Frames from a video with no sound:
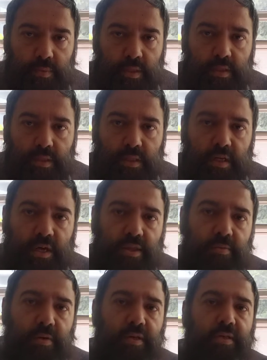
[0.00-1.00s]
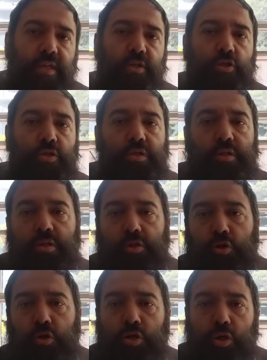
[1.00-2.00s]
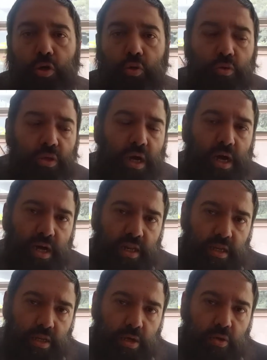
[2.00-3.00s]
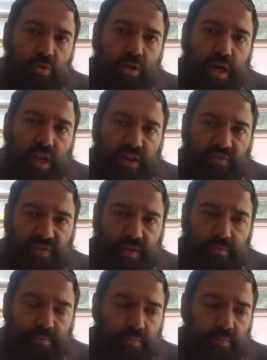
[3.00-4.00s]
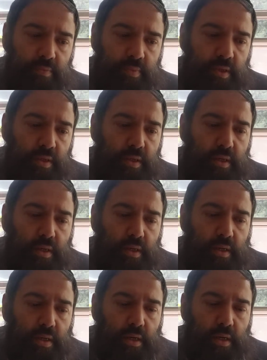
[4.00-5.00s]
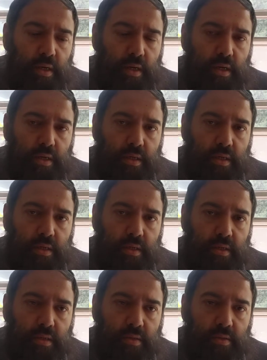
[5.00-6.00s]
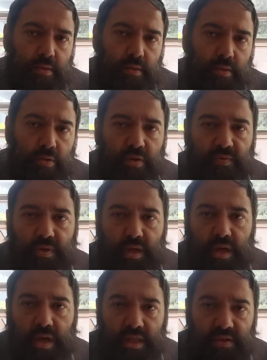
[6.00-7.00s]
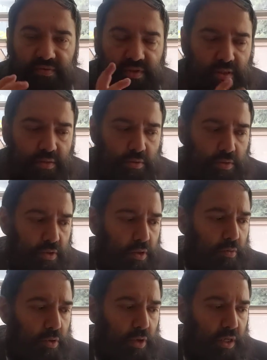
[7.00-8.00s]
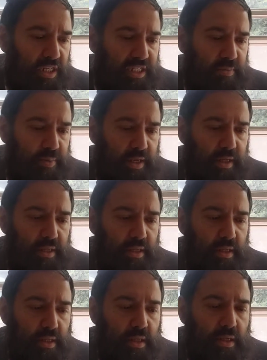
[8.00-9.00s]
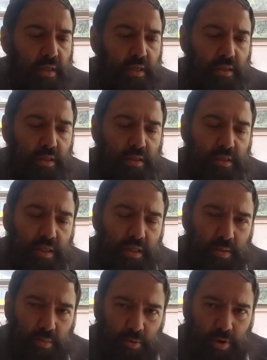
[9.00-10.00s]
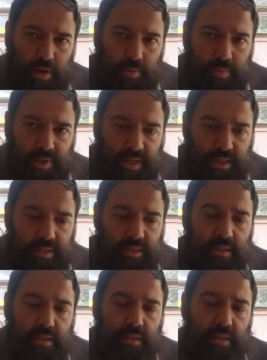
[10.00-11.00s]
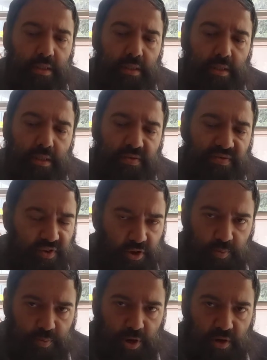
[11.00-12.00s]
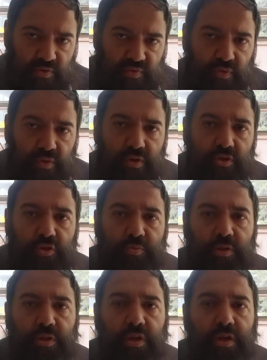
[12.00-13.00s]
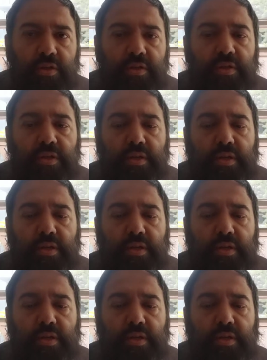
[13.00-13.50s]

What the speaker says: This is another meditation. It's called Yichud Alafim. The Yichud of the Olives, which we're going to explain. This is a little more complex. It's very powerful. This should be done.